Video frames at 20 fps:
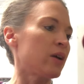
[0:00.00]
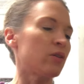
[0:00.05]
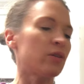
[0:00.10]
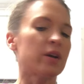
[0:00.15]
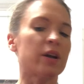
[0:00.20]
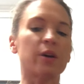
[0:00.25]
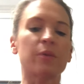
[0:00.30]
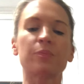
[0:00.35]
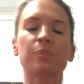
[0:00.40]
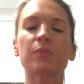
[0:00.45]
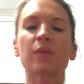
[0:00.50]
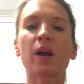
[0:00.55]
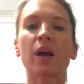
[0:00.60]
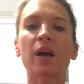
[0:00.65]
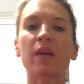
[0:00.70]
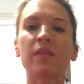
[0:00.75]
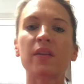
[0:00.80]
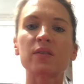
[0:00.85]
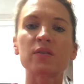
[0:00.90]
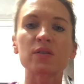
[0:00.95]
angle here.
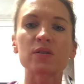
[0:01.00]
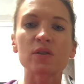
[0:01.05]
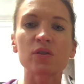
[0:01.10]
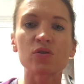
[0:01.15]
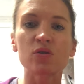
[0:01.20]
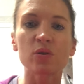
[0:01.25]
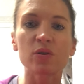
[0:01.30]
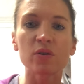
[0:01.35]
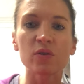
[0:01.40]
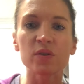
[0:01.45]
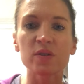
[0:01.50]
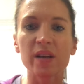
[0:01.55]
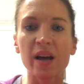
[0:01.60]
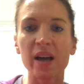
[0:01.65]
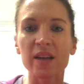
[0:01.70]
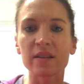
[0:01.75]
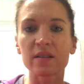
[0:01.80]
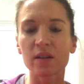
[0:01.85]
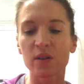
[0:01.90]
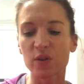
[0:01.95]
This is the junior
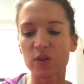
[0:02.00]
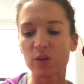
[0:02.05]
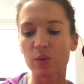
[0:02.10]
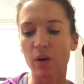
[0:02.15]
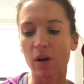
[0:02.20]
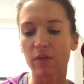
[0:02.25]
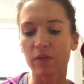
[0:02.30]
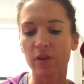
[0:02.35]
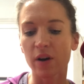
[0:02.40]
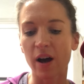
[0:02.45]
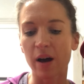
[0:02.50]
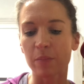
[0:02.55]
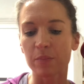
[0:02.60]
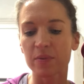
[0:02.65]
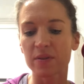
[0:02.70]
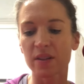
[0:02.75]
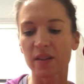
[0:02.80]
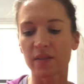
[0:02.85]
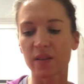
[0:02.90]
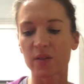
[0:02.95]
size and it's 12
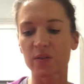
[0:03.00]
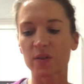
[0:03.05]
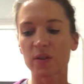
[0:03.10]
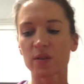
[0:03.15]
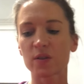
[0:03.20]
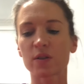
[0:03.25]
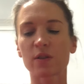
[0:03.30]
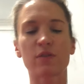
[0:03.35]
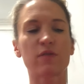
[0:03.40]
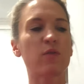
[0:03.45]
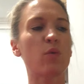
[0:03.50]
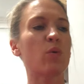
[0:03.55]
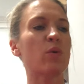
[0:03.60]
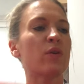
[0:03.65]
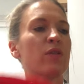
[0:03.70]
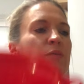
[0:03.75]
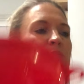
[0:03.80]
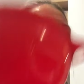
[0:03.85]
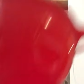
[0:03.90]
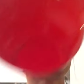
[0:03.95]
cups. And this is the
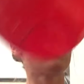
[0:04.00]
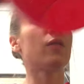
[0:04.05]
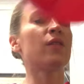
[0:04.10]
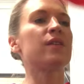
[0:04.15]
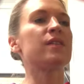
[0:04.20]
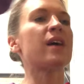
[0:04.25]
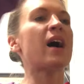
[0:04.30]
fourth bowl in the